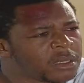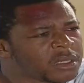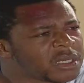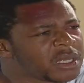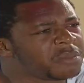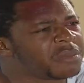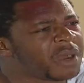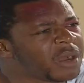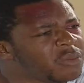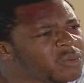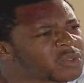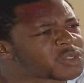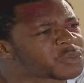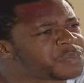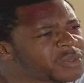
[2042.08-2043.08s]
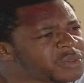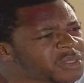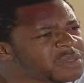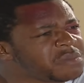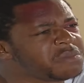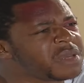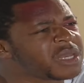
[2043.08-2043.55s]
the man was busy
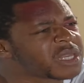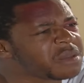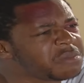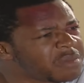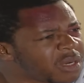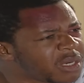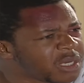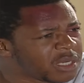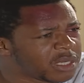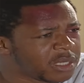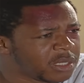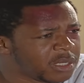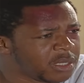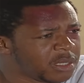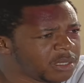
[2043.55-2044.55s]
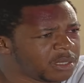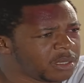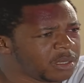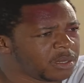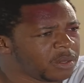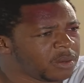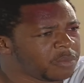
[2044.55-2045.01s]
making money.
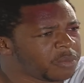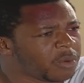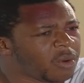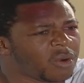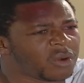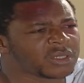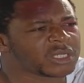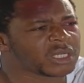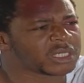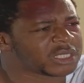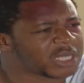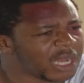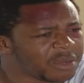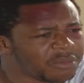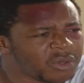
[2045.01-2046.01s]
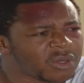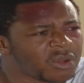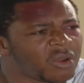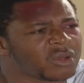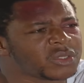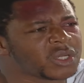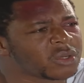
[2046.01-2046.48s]
With all the diamond,
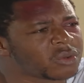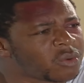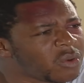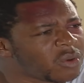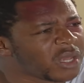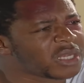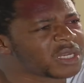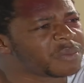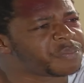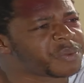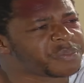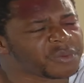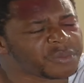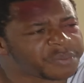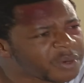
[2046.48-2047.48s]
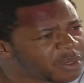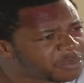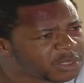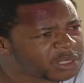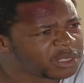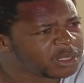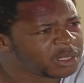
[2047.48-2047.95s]
all the gold and the people
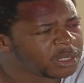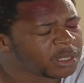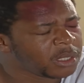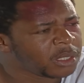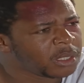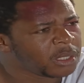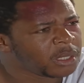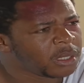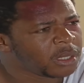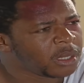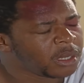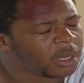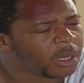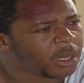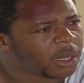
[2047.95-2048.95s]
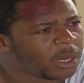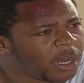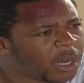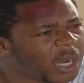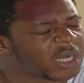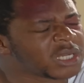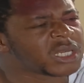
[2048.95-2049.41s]
property.
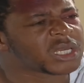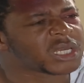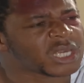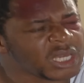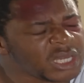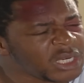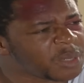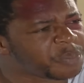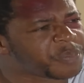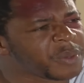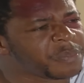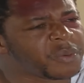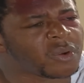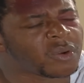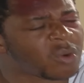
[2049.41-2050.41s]
And he killed the people